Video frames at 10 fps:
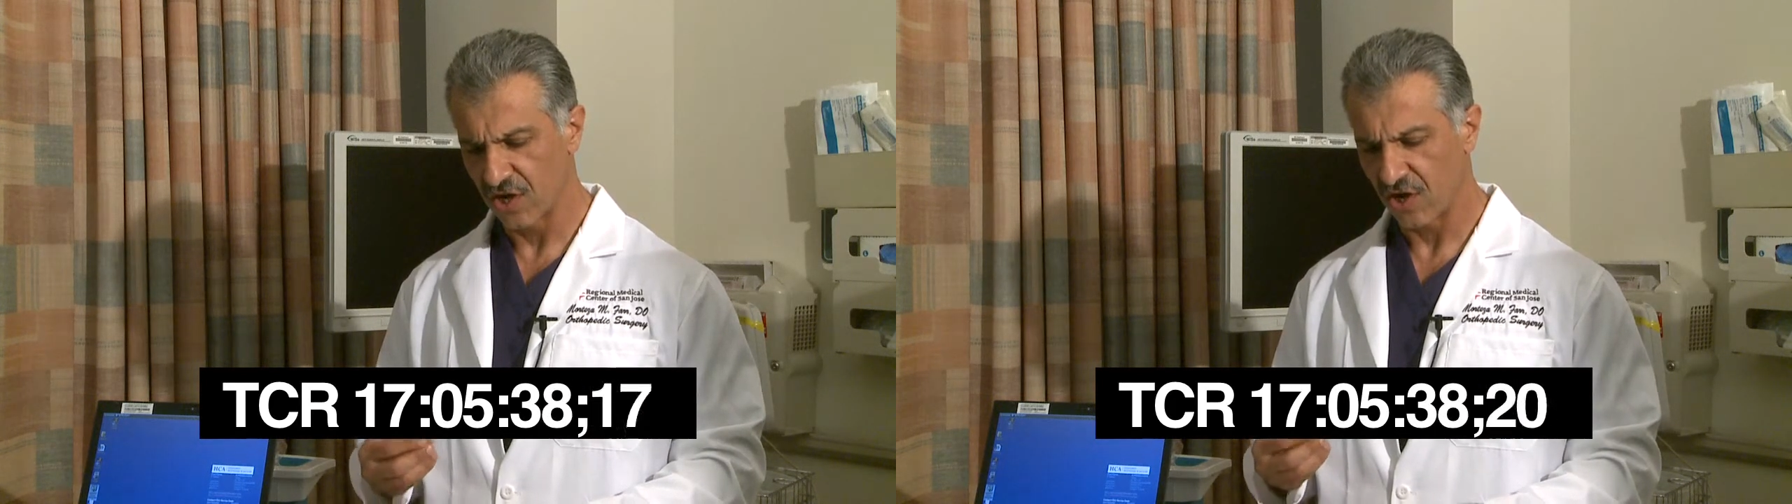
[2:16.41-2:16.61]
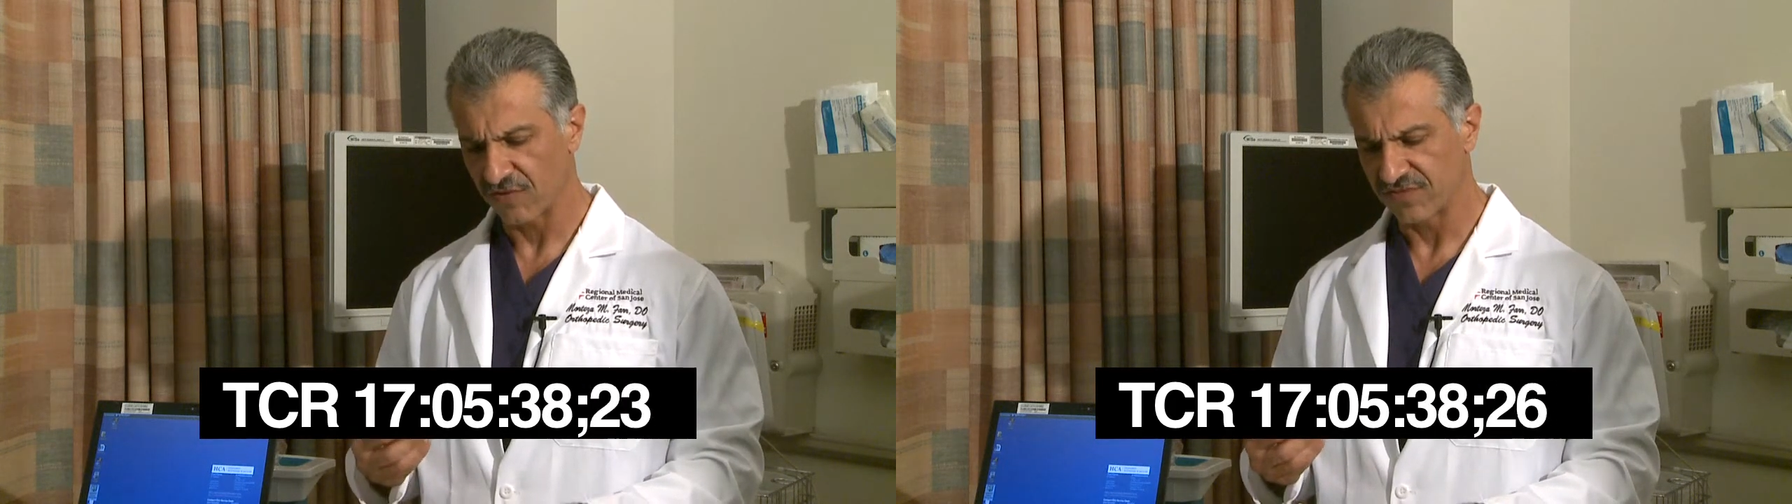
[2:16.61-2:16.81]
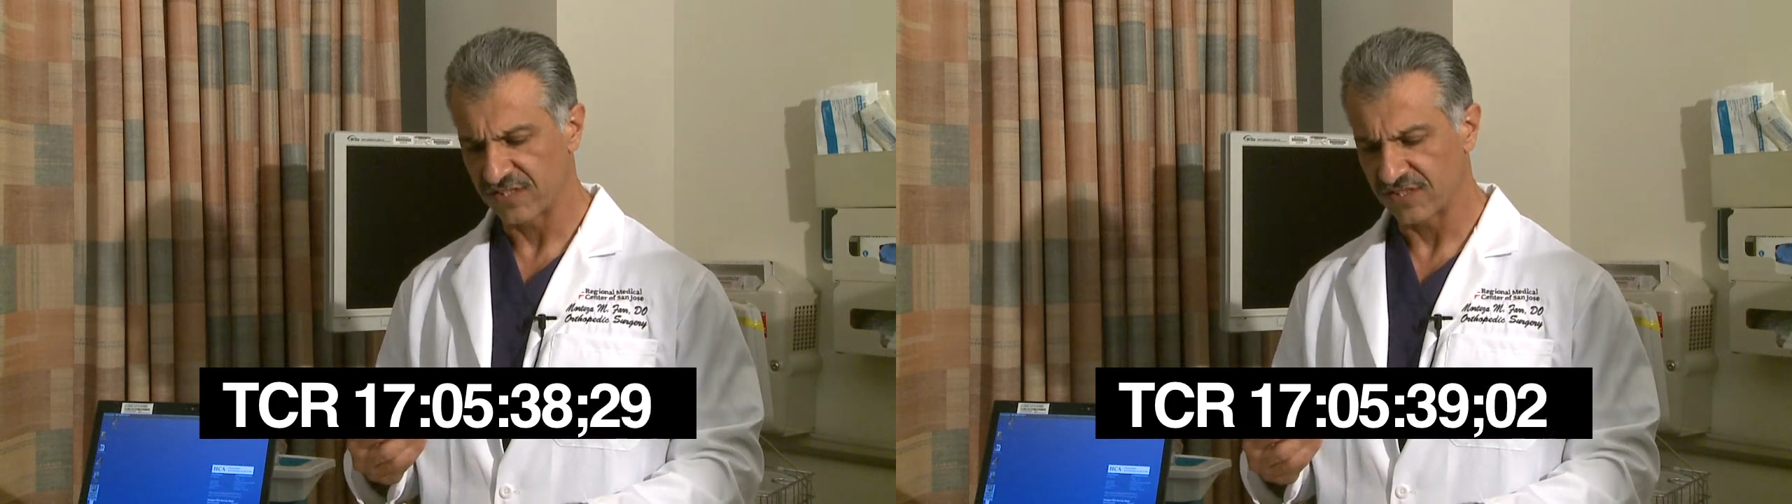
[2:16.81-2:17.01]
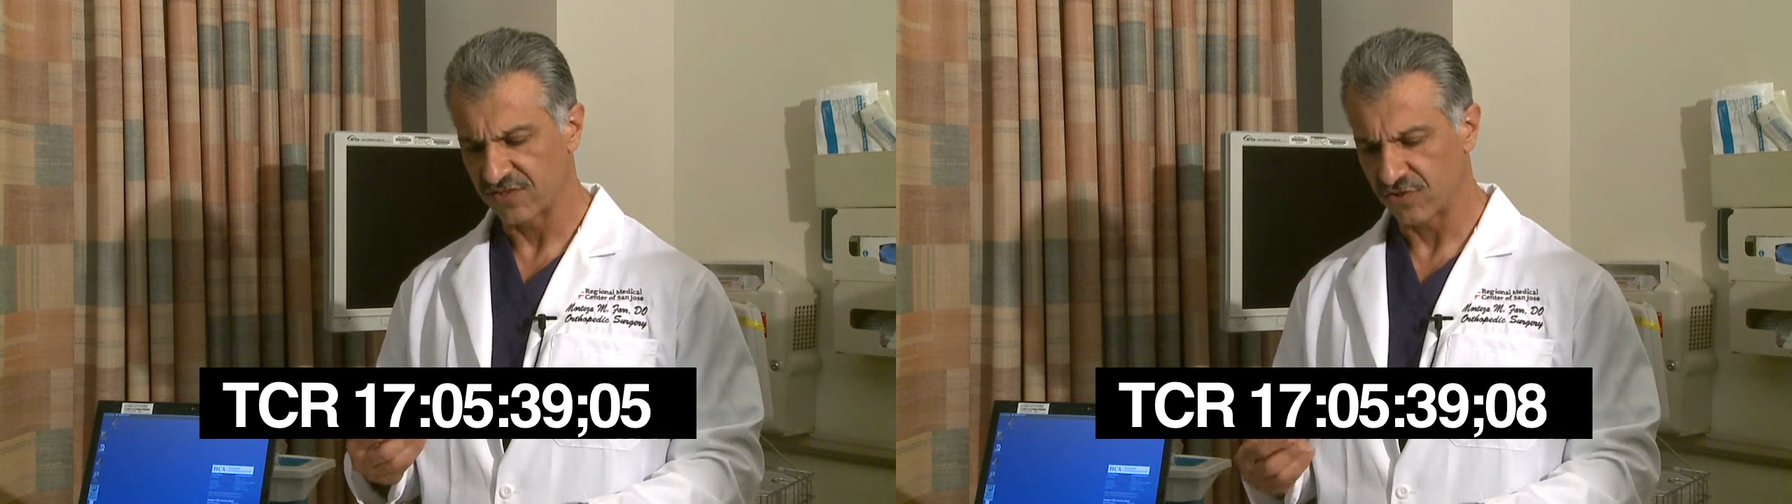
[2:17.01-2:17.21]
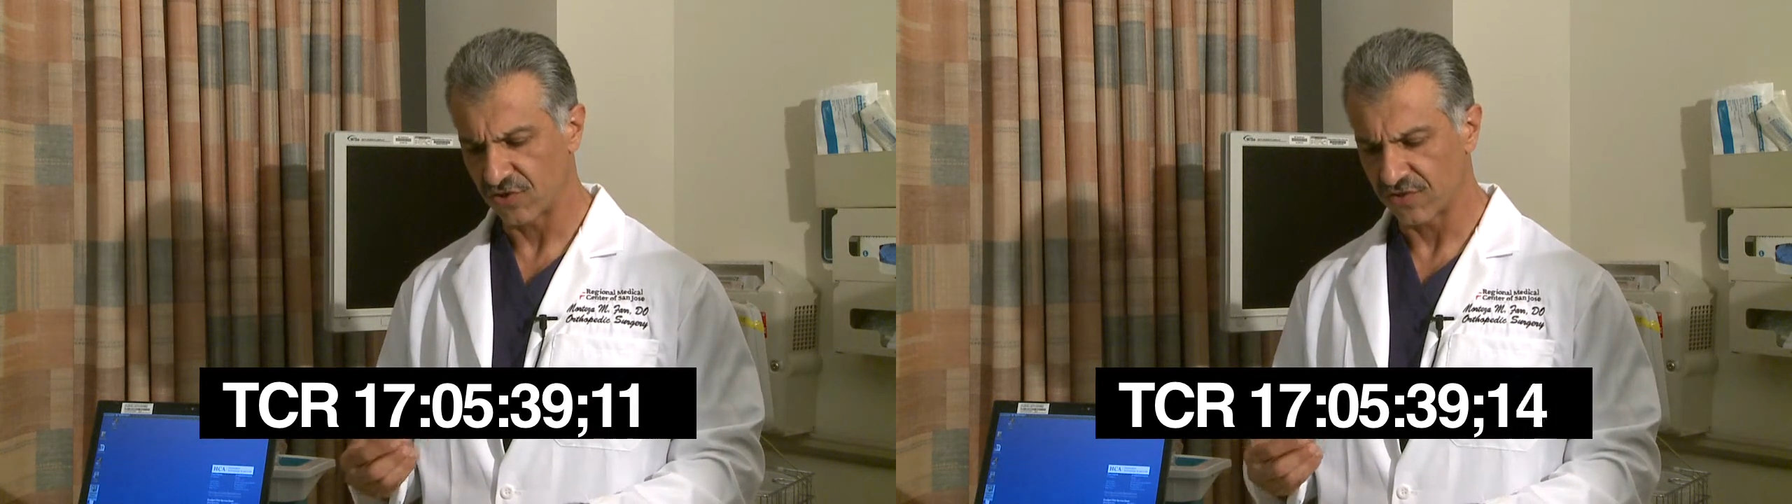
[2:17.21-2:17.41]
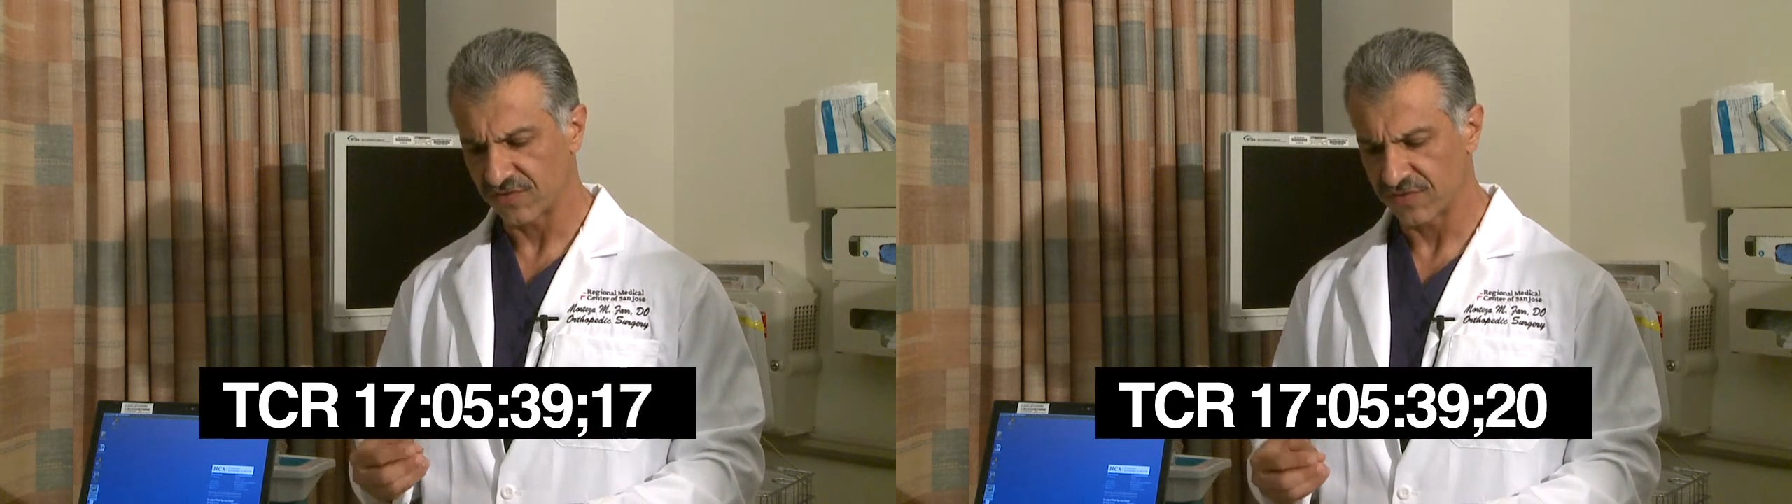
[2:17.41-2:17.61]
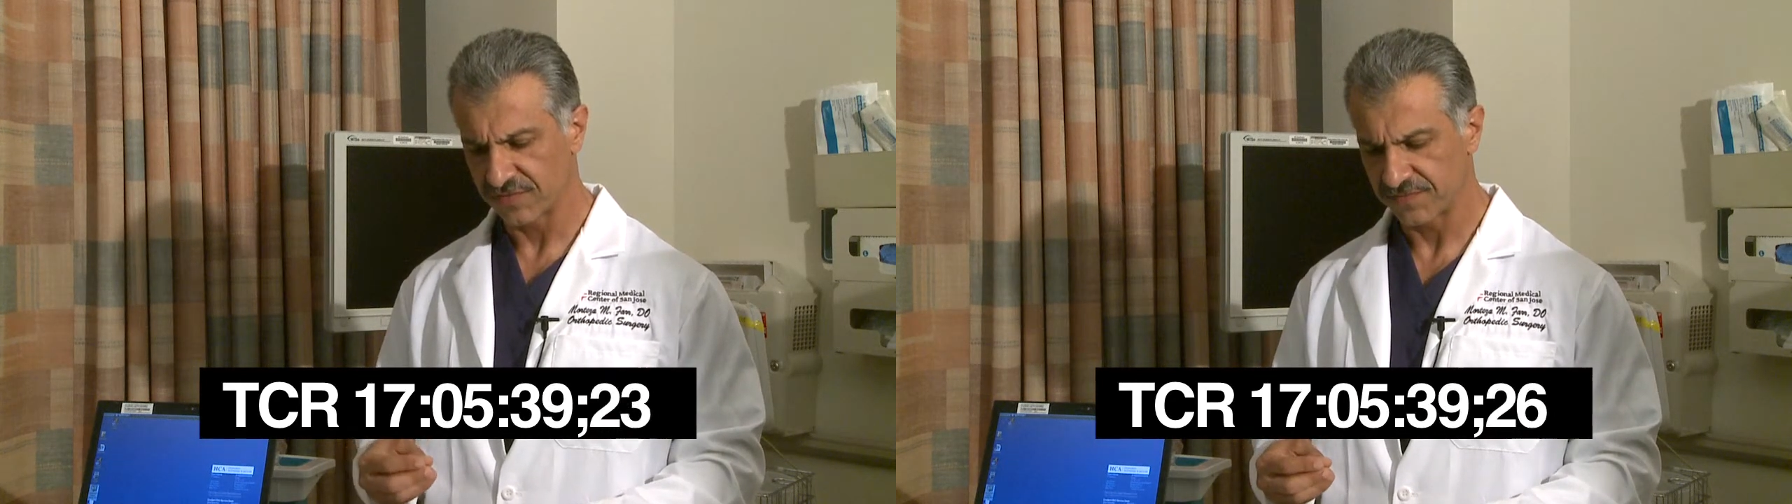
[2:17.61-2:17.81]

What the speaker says: of these nerves.